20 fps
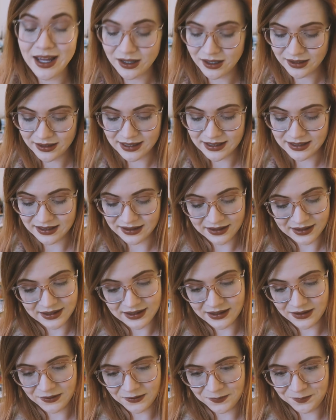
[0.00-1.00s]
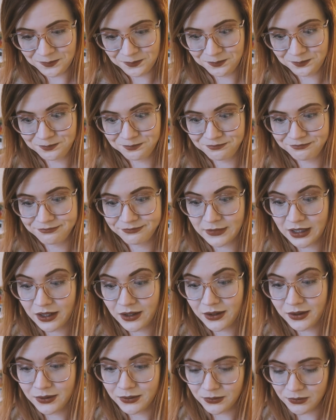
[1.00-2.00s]
and it doesn't, so.
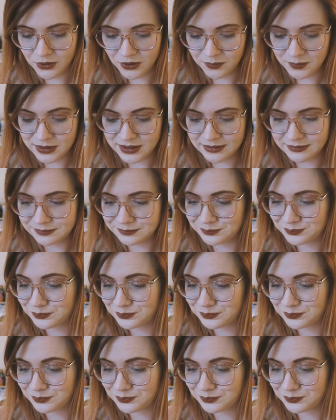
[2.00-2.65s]
Whoops.